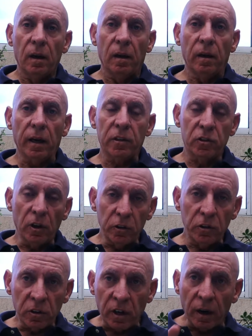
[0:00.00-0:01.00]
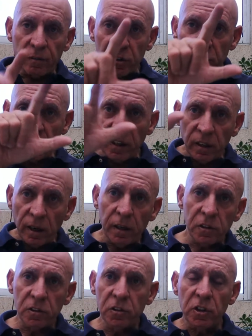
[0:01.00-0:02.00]
Next on your cover sheet,
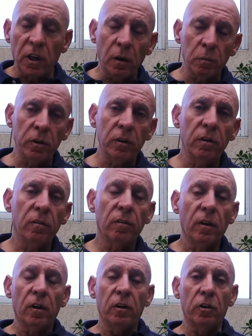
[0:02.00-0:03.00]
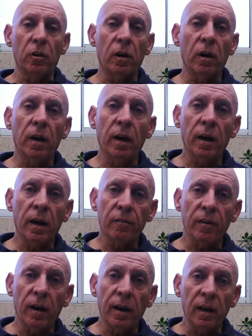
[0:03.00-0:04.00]
ladies and gentlemen, you're going to
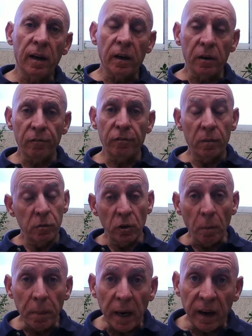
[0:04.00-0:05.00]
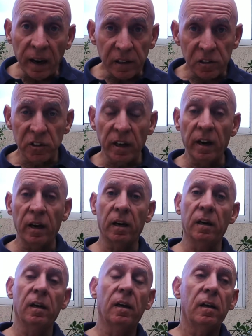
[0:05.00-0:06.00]
have a letter from your bank
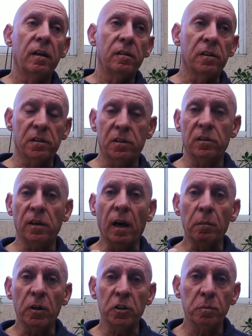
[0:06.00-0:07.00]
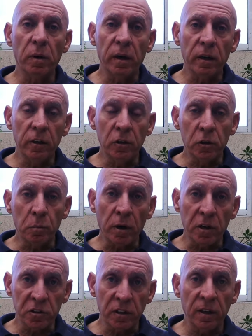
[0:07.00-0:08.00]
saying This is how much money you
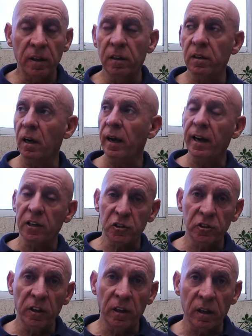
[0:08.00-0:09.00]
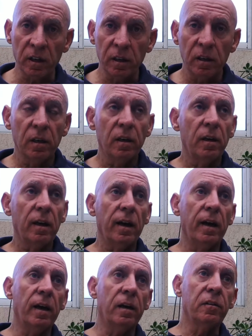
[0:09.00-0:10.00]
deposited in the last year,
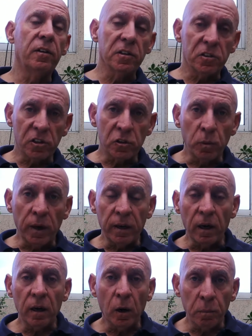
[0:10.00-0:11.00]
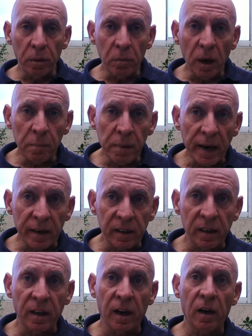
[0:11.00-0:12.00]
and this is when I opened my bank
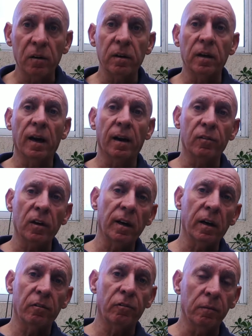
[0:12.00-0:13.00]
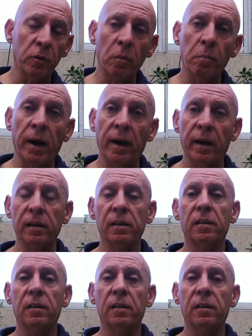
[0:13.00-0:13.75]
account, and have a letter from your bank